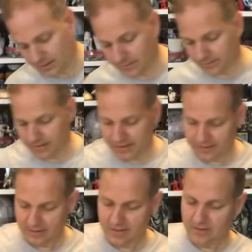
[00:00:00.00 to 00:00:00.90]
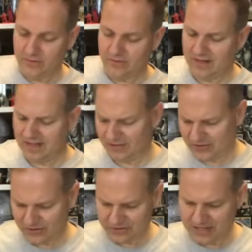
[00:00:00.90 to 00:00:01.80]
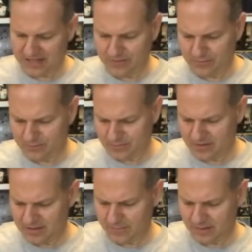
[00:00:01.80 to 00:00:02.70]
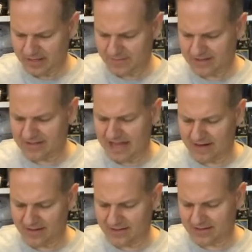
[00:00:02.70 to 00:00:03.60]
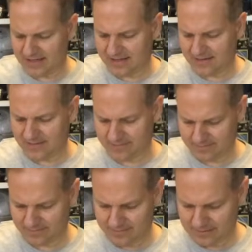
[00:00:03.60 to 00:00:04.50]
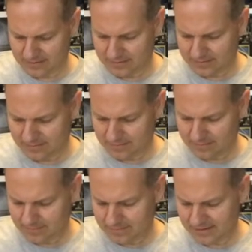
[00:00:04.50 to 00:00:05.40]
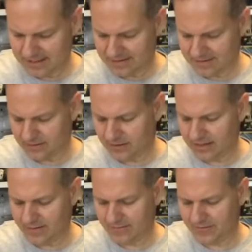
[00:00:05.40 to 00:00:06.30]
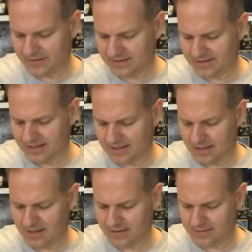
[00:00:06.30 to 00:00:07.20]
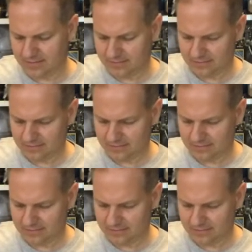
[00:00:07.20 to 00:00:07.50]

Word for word: All right. So yeah, this looks like you doesn't even really have a saddle. It just has a just has a little area for it to sit on and